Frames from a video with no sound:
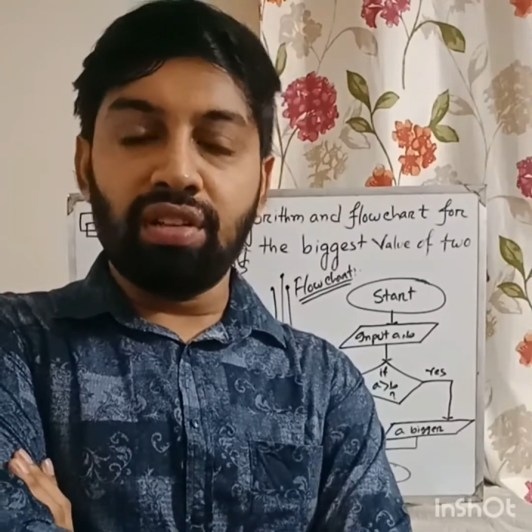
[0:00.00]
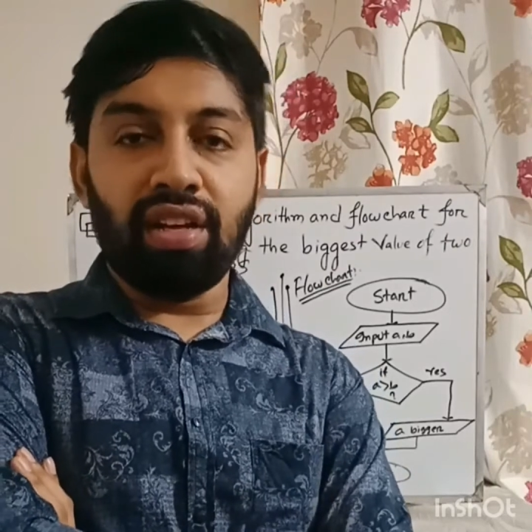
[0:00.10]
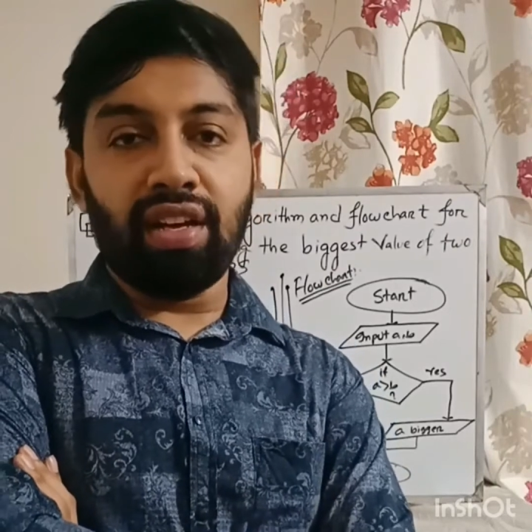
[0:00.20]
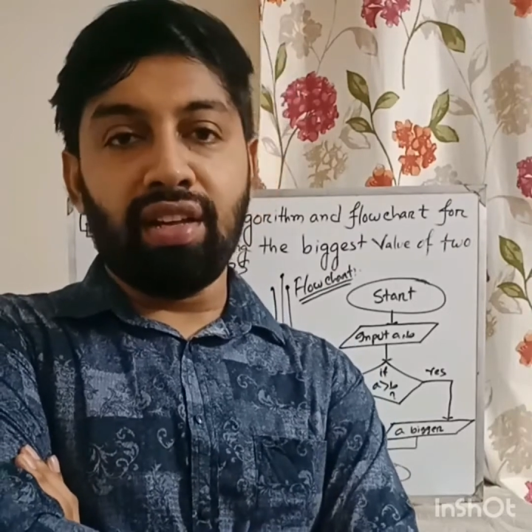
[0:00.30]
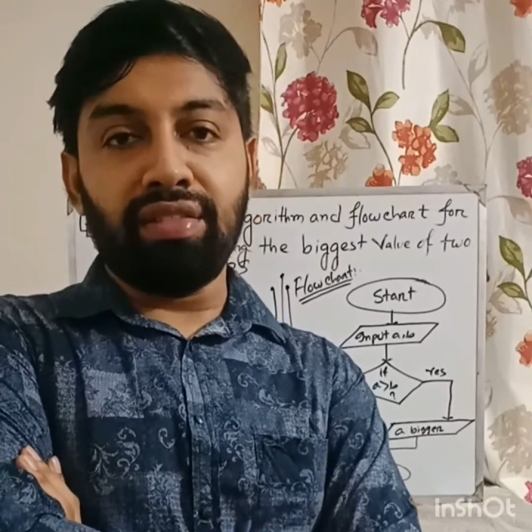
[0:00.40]

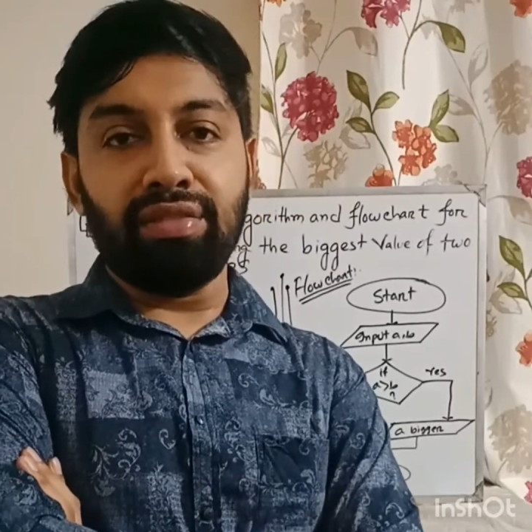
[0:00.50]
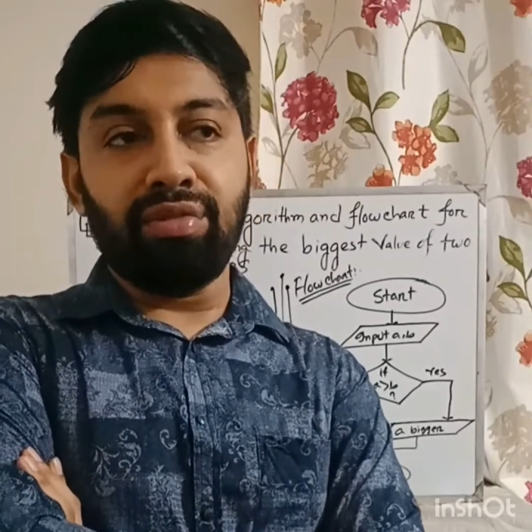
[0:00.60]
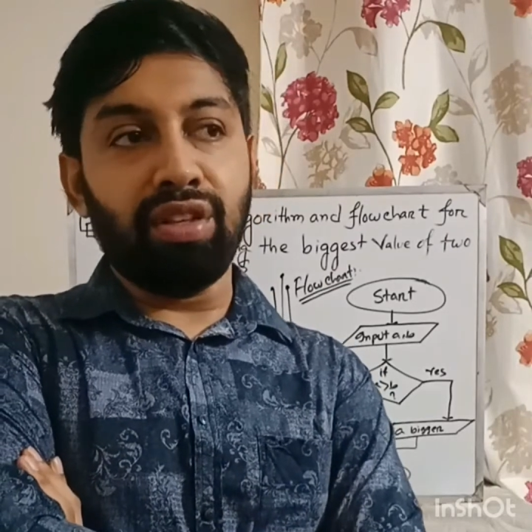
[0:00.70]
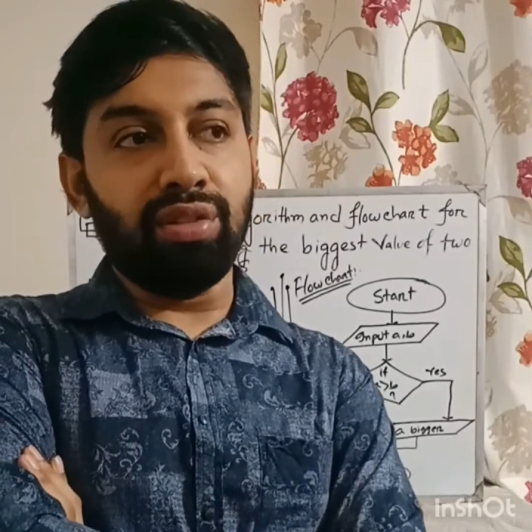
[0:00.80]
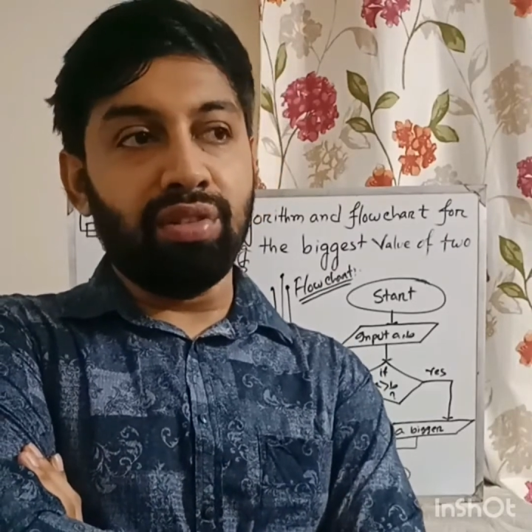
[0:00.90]
and
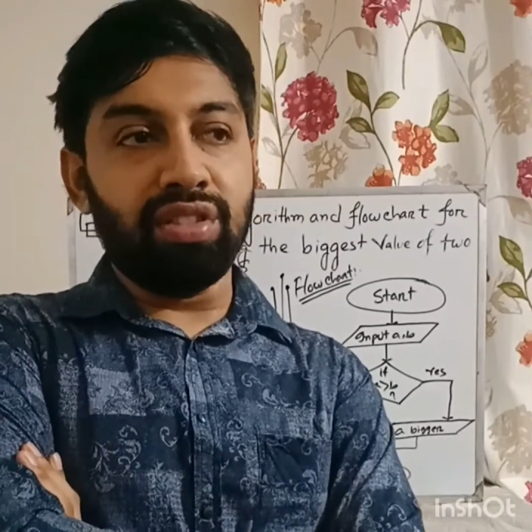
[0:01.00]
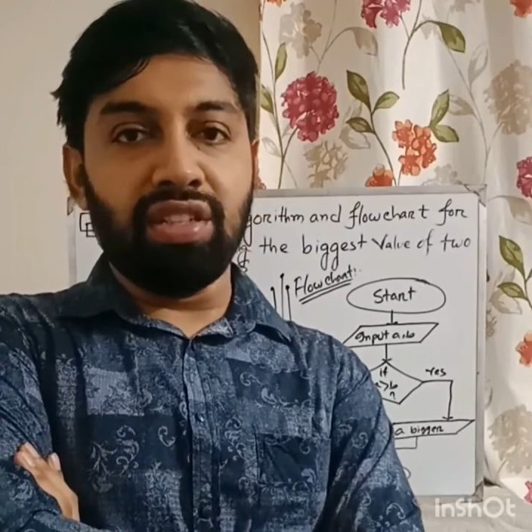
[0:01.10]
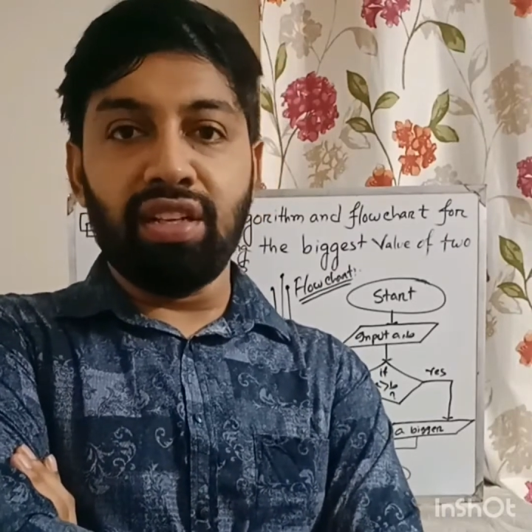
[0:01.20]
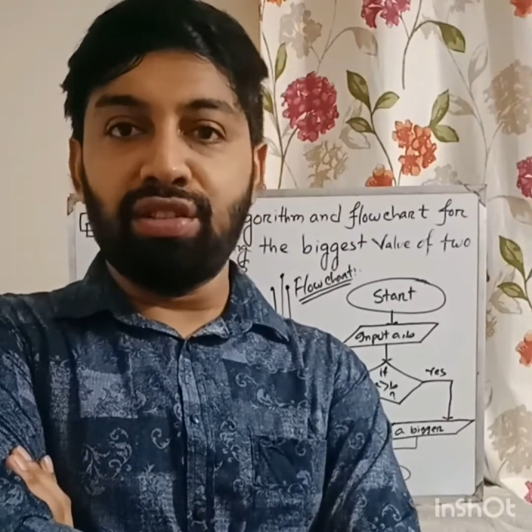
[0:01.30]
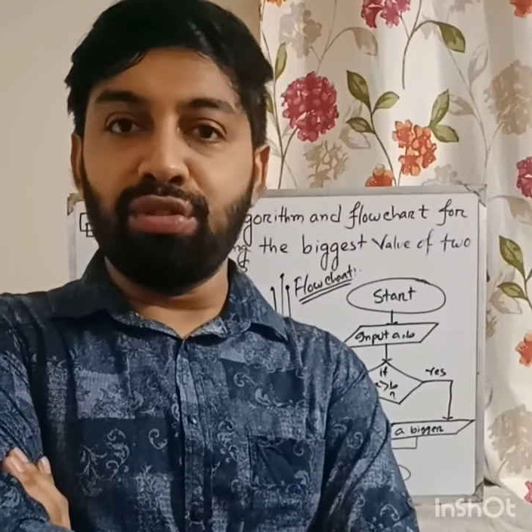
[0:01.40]
when you're
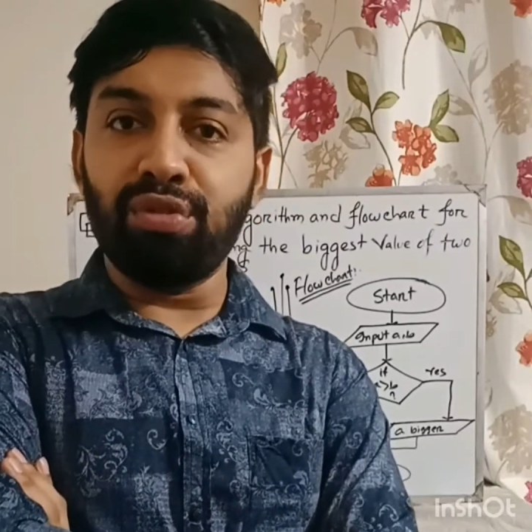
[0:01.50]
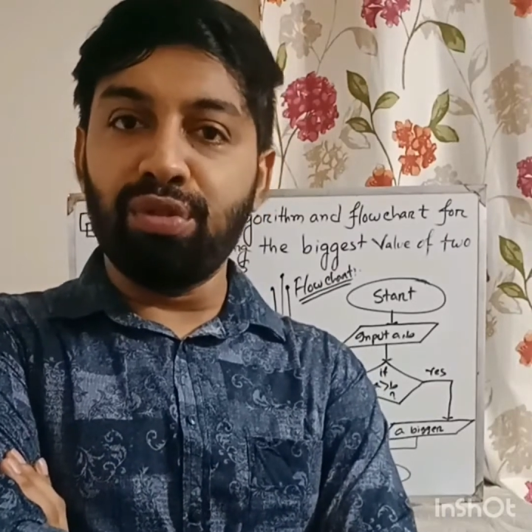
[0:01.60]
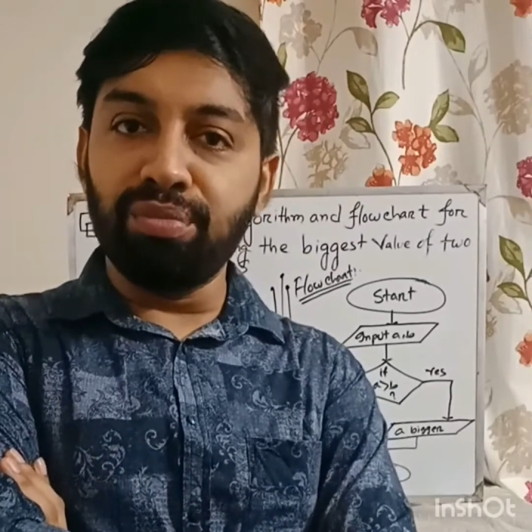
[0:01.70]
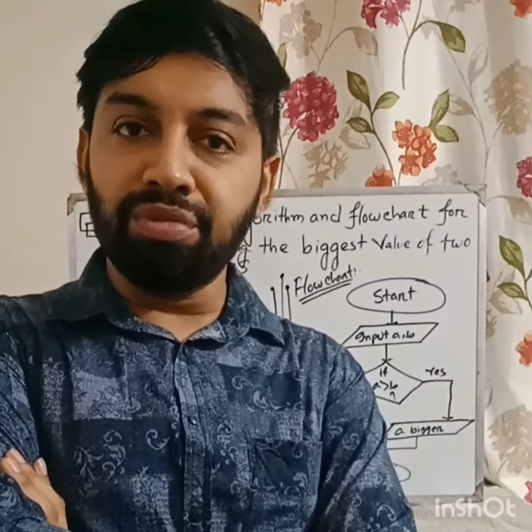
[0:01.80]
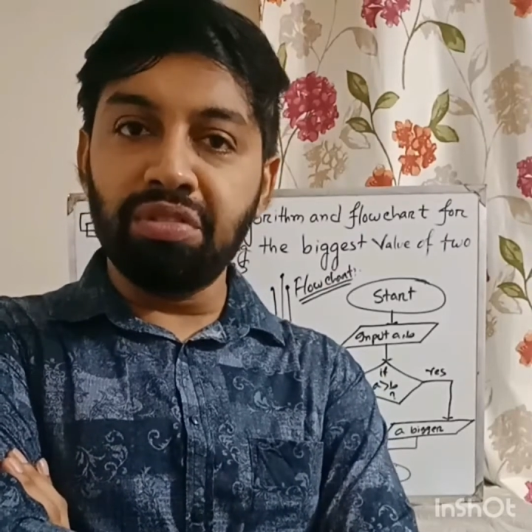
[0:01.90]
reaching at your
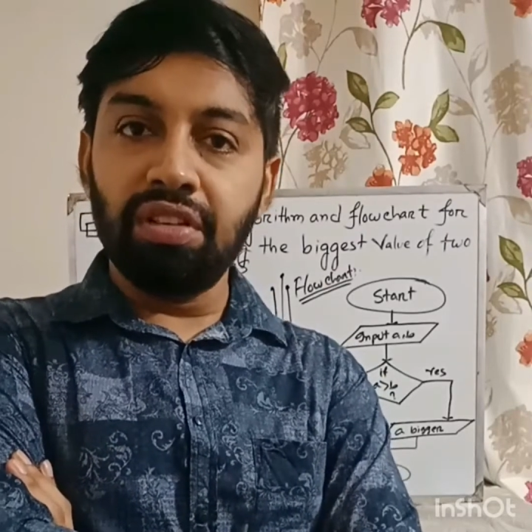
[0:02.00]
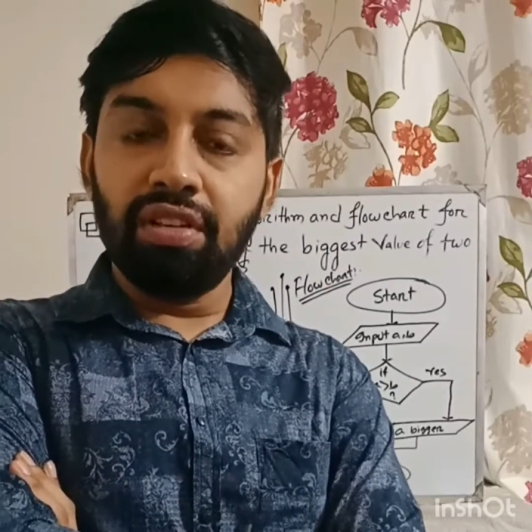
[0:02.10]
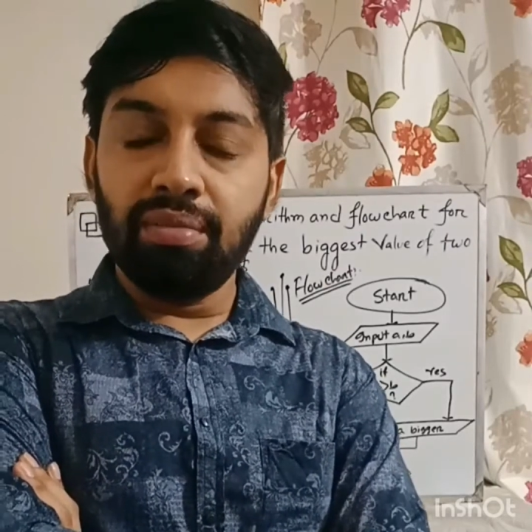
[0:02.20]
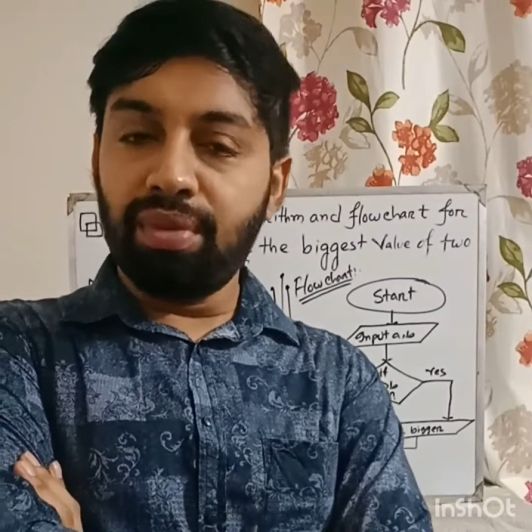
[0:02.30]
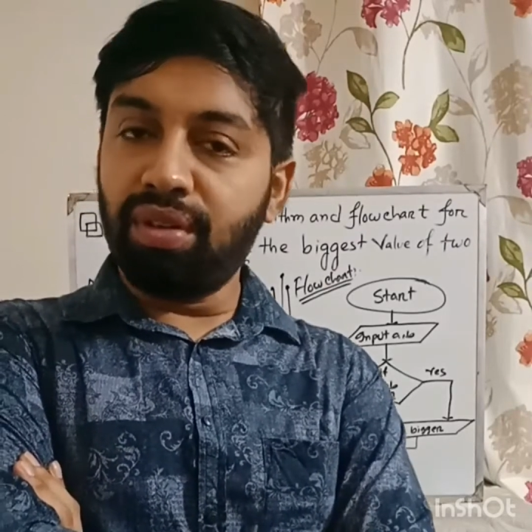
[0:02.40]
homes,
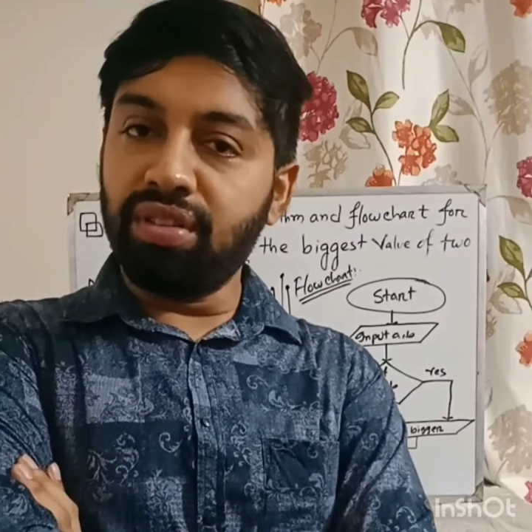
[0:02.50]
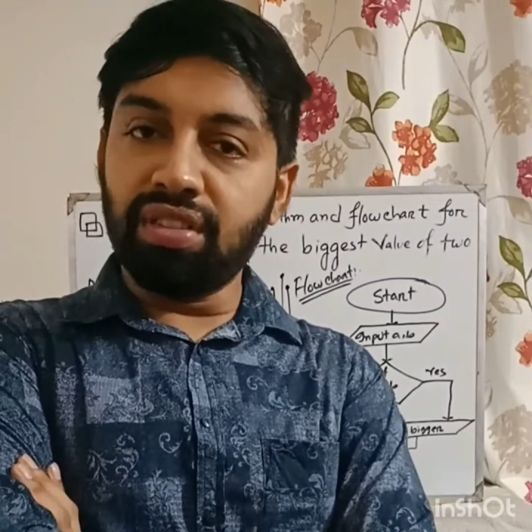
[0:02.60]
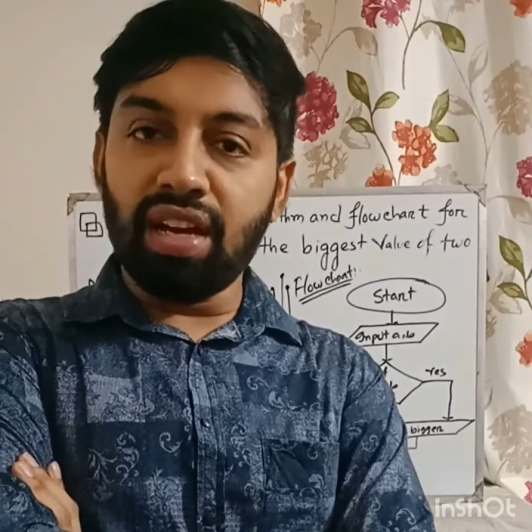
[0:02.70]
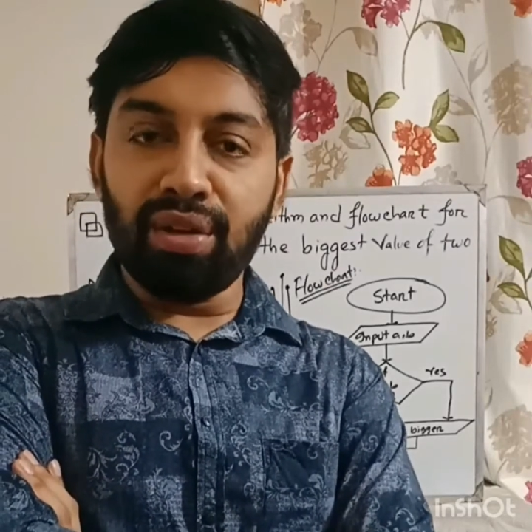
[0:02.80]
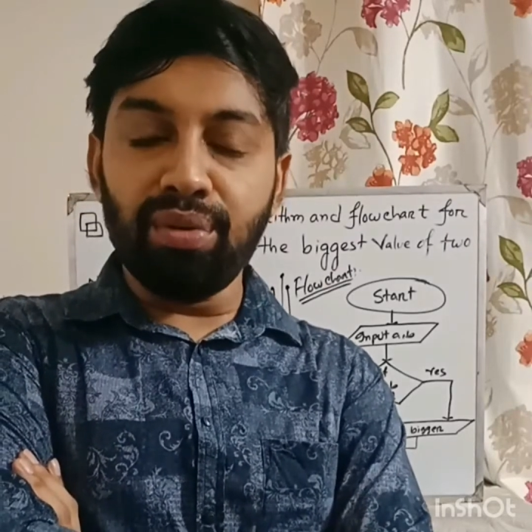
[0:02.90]
because
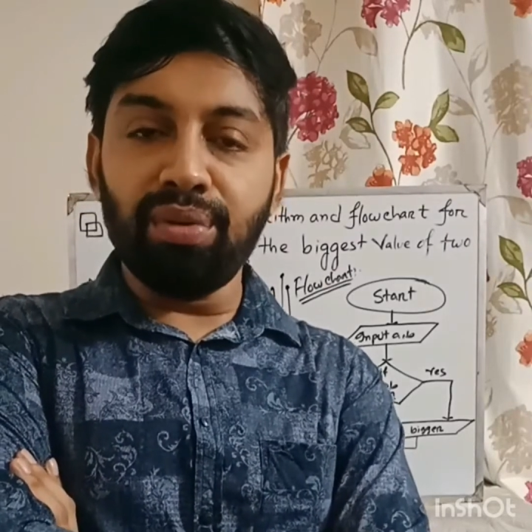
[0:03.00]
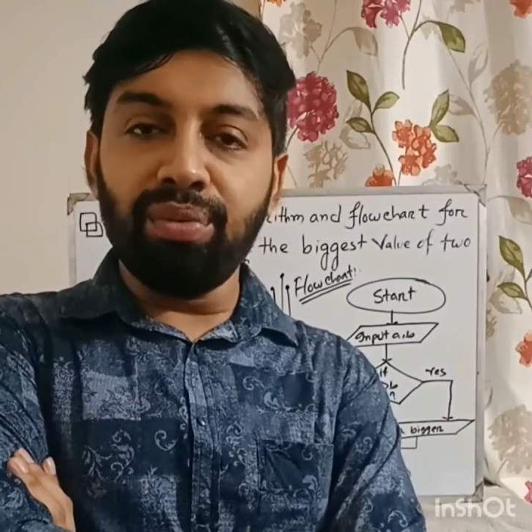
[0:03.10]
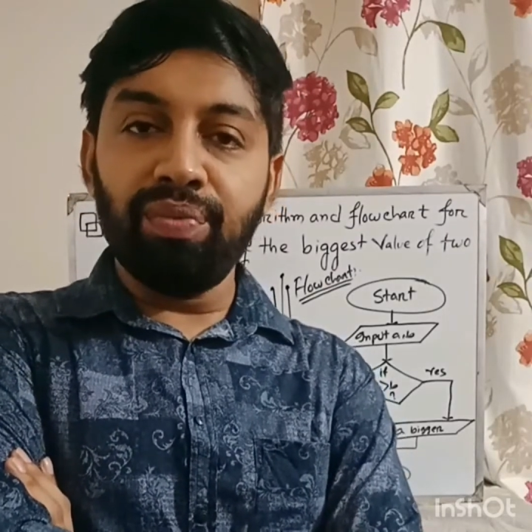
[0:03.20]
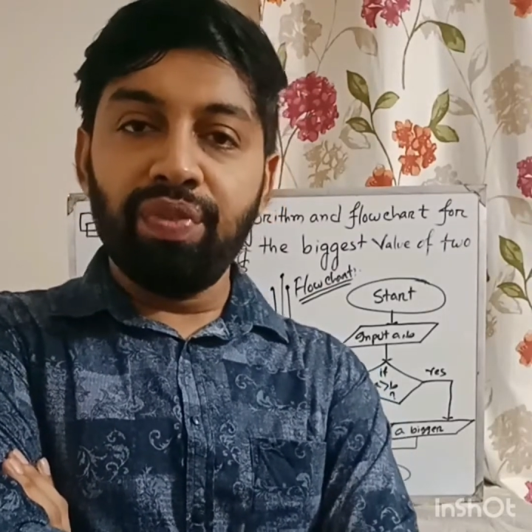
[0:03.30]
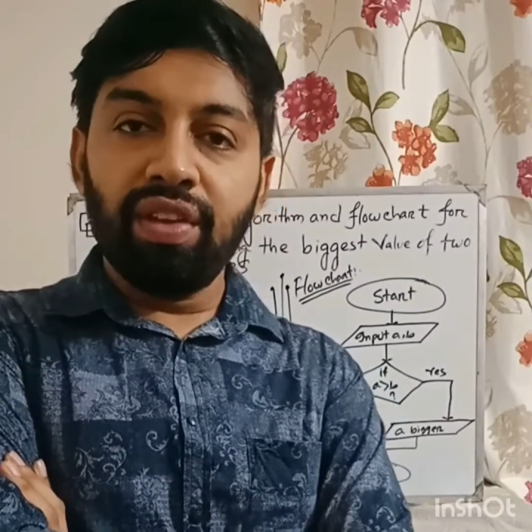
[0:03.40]
I know